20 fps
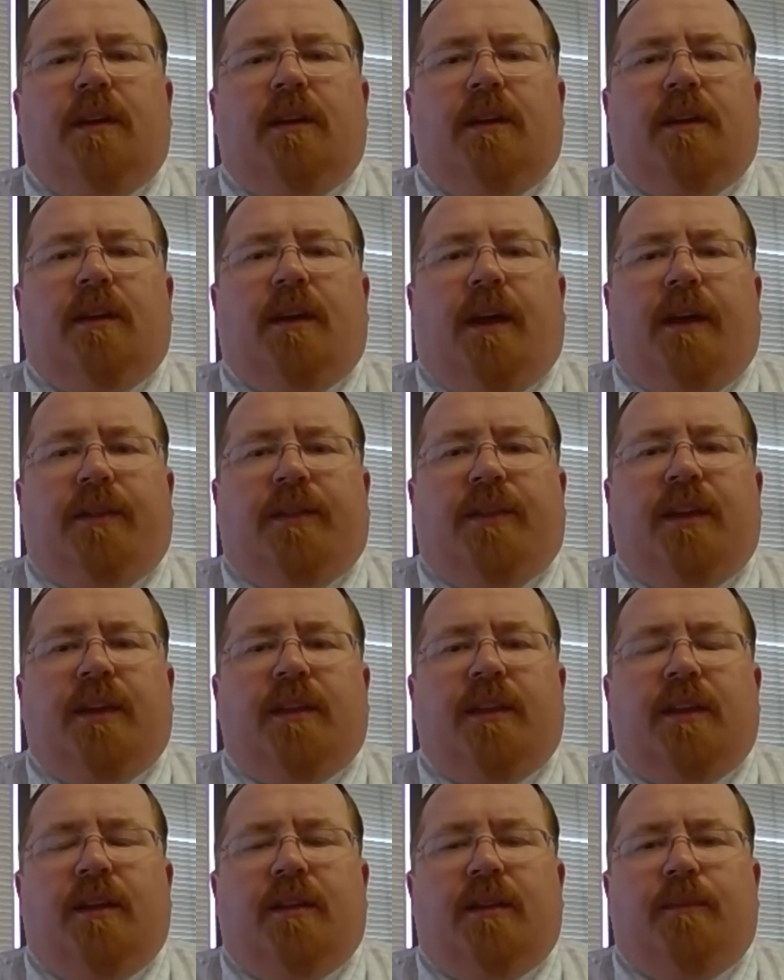I think
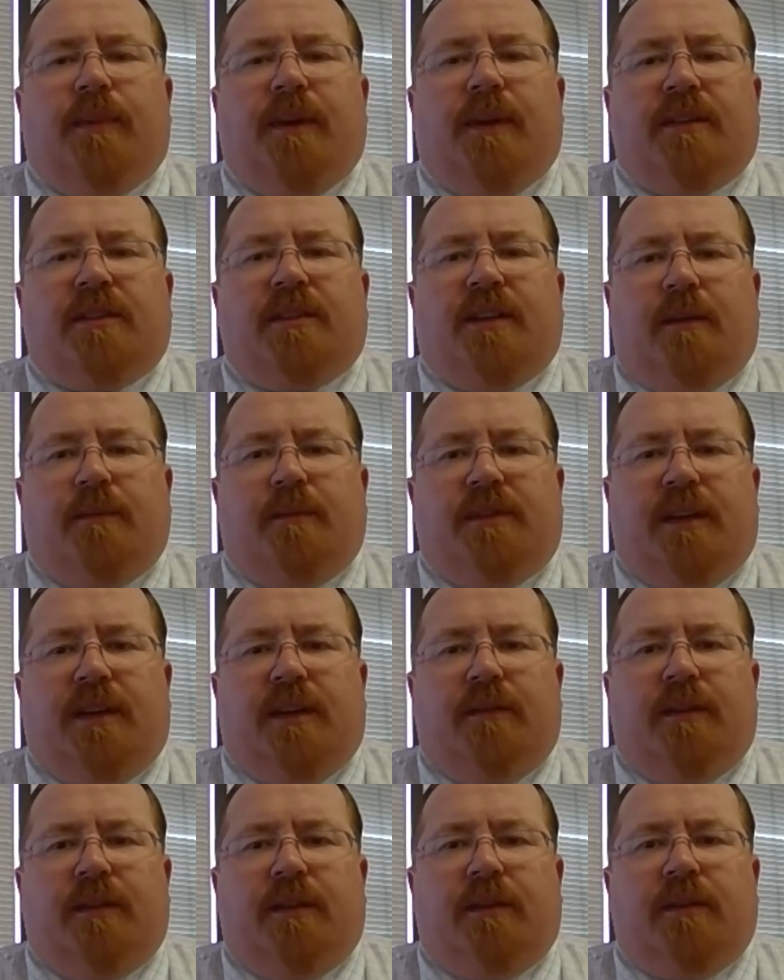that the biggest time
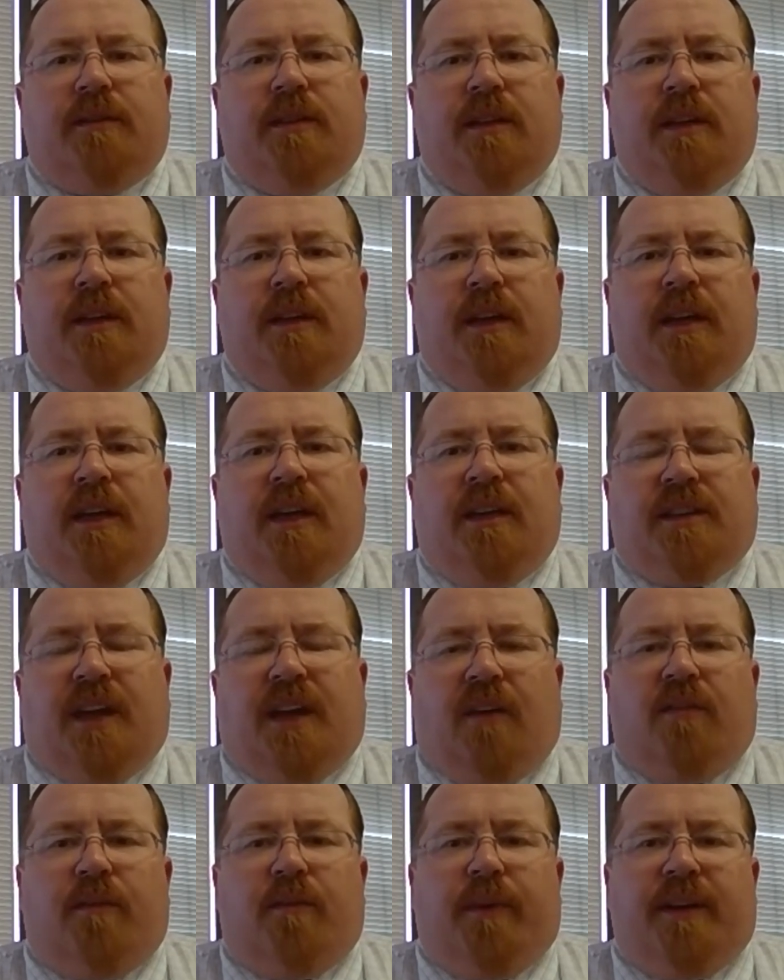savings is
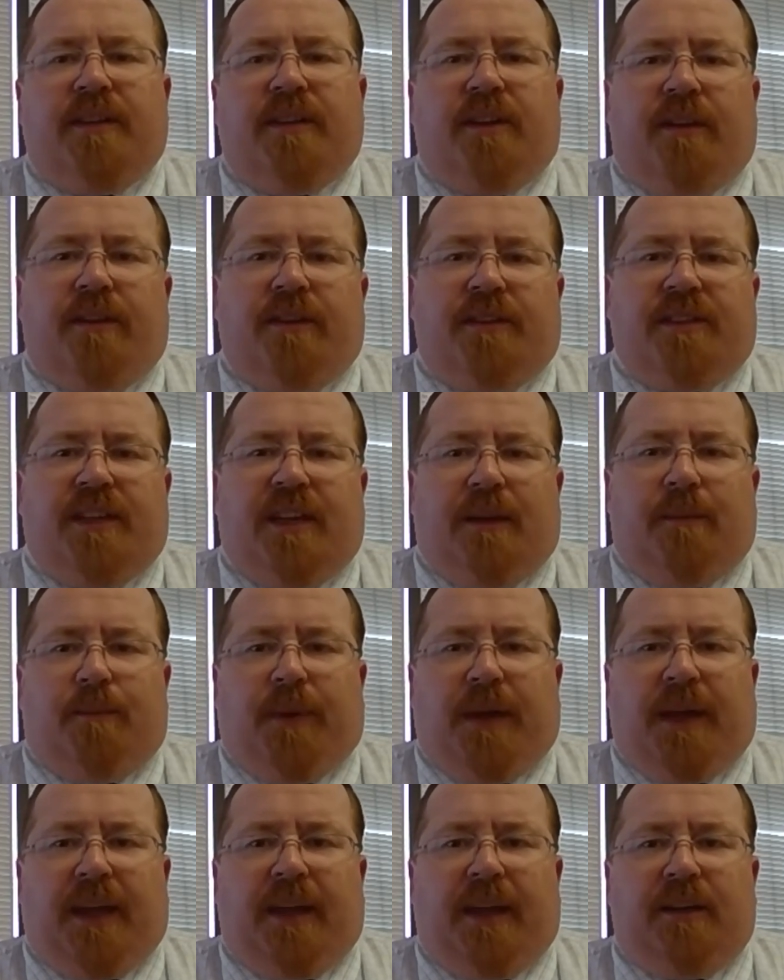everybody's on the same
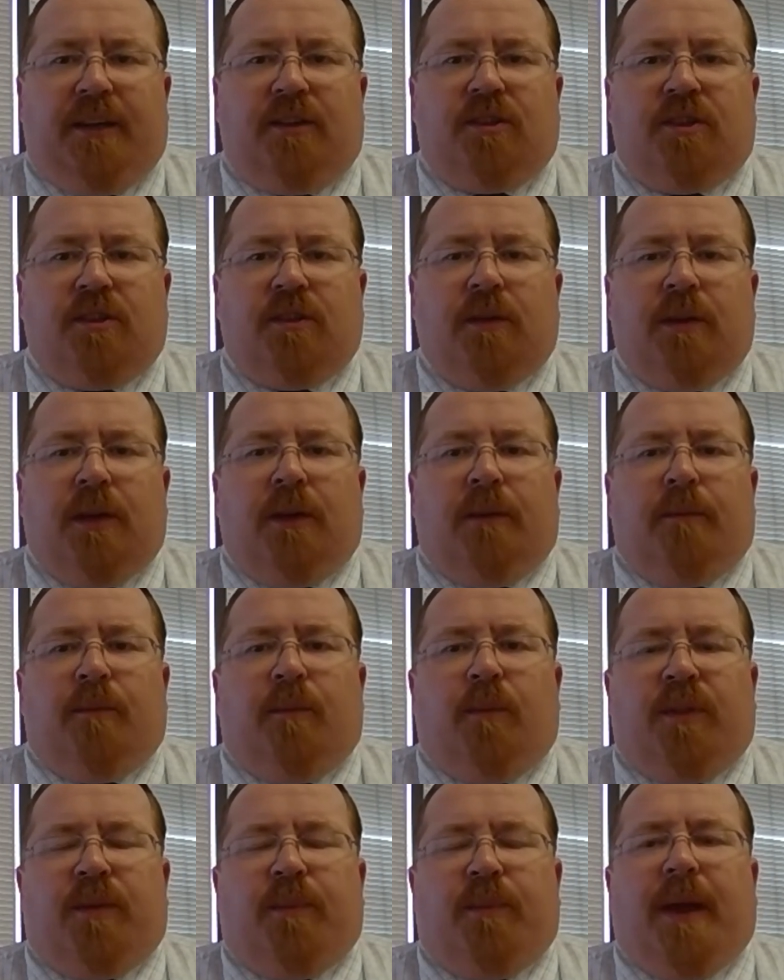page.
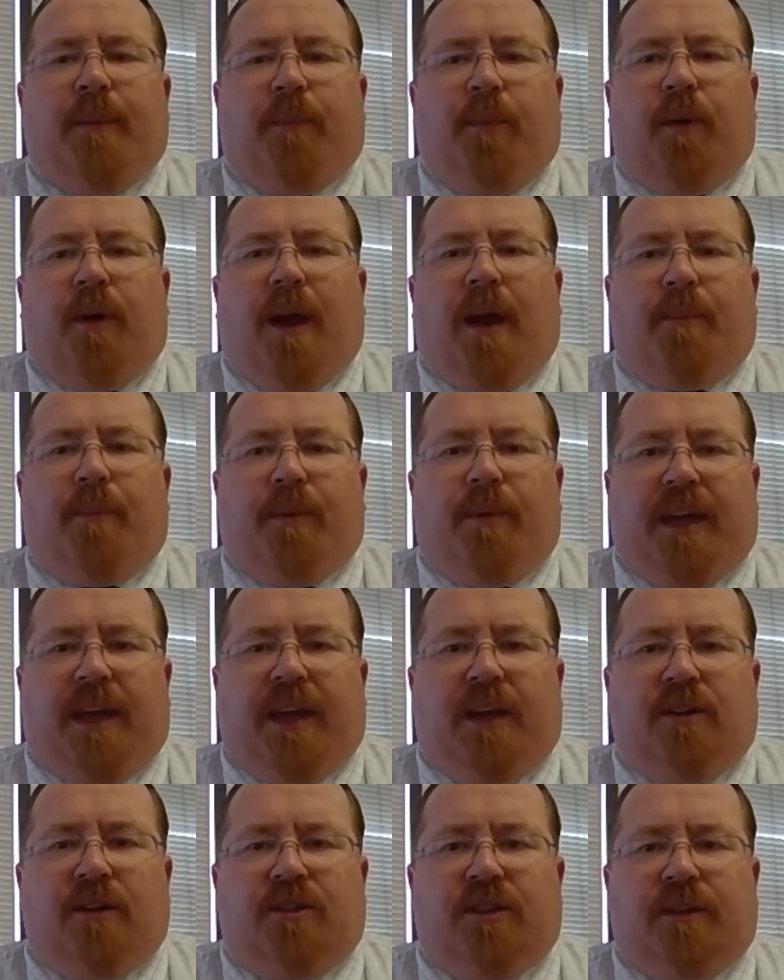With a paper
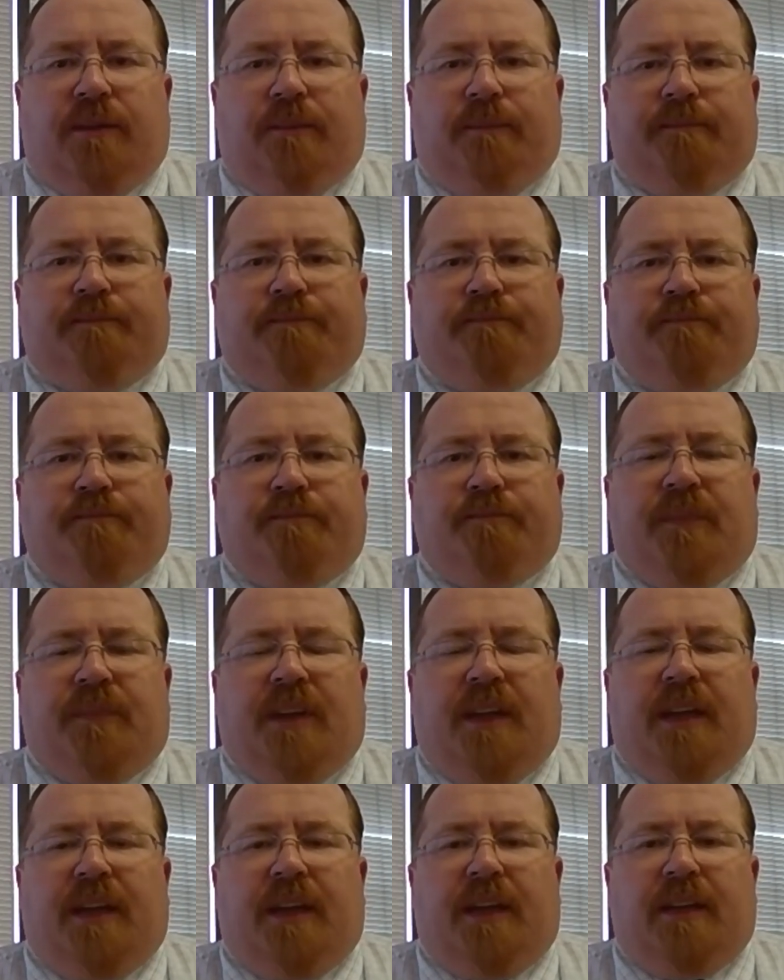application,
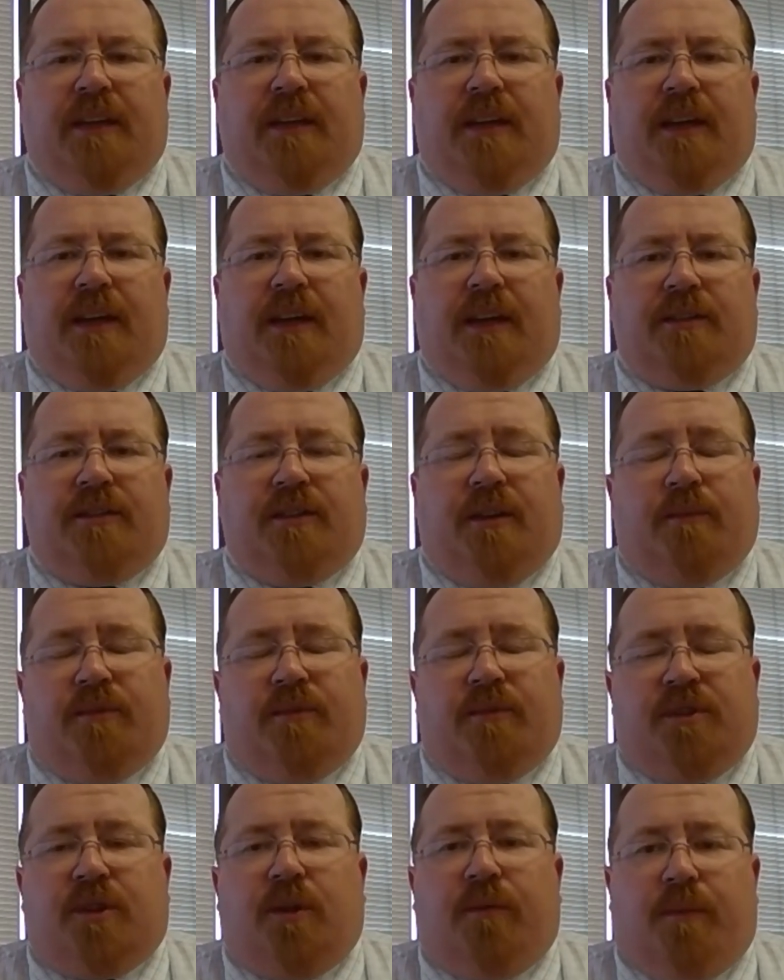and uh, so I'm
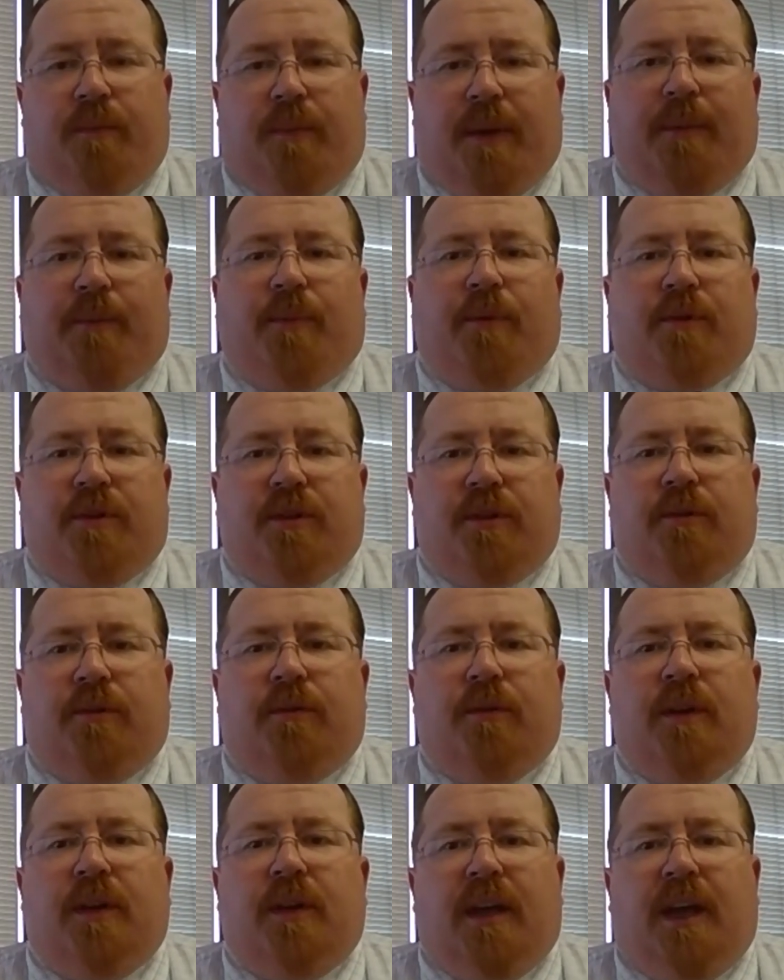just going from paper
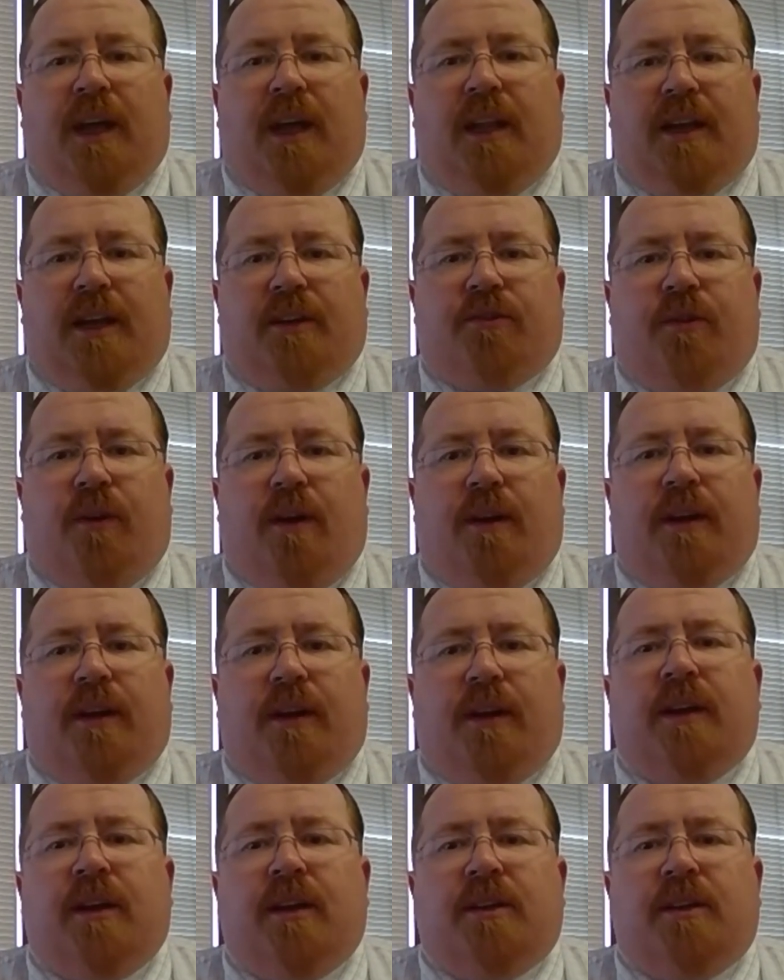to electronic.